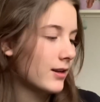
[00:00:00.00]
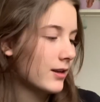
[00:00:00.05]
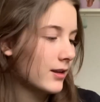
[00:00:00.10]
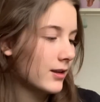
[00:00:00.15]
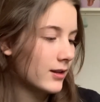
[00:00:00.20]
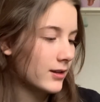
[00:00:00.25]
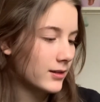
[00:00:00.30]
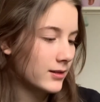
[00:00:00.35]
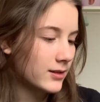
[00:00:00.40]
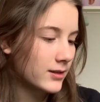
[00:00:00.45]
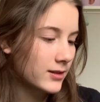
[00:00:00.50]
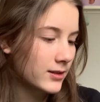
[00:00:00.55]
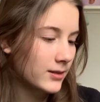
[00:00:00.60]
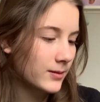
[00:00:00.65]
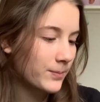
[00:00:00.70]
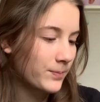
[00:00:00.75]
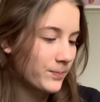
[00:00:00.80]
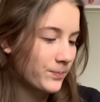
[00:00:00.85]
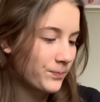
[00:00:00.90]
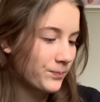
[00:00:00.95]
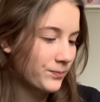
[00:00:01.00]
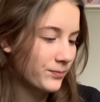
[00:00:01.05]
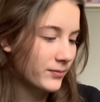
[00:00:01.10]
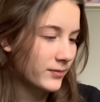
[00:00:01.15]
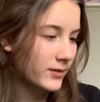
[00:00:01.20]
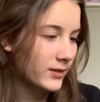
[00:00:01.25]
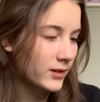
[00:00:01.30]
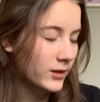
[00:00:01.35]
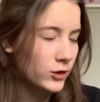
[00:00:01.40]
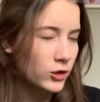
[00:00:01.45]

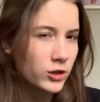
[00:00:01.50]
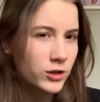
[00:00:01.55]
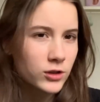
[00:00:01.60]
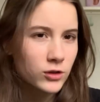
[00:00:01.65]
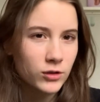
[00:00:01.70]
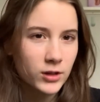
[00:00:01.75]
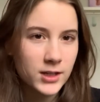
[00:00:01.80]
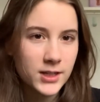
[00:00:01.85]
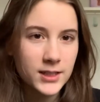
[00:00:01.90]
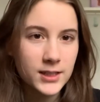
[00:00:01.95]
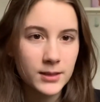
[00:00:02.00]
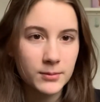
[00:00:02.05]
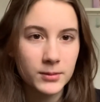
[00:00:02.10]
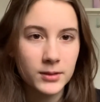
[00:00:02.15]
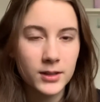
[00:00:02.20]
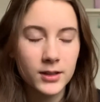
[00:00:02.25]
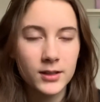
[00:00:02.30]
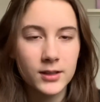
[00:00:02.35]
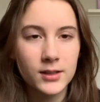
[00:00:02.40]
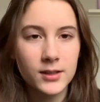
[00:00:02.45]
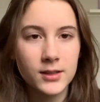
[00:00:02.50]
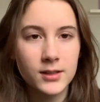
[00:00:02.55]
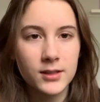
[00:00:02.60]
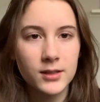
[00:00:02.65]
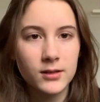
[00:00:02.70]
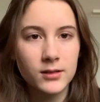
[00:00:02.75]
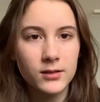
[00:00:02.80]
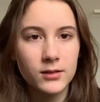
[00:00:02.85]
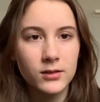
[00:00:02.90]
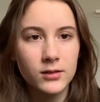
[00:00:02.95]
it's just crazy because,
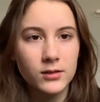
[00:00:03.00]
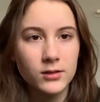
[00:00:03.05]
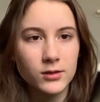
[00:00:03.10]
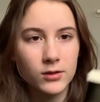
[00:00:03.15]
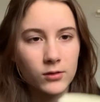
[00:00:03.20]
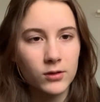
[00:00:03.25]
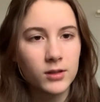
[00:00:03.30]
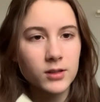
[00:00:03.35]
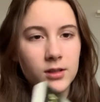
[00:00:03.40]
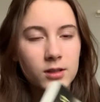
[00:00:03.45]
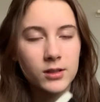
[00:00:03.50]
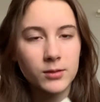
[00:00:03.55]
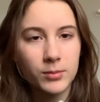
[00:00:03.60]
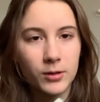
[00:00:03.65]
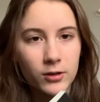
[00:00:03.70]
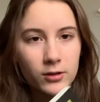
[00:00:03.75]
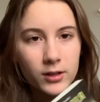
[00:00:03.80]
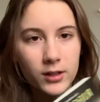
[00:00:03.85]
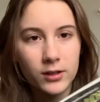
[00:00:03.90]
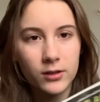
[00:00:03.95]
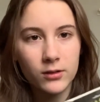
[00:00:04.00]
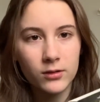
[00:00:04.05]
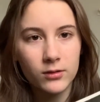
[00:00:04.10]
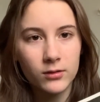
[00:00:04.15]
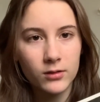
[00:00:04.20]
so this is about like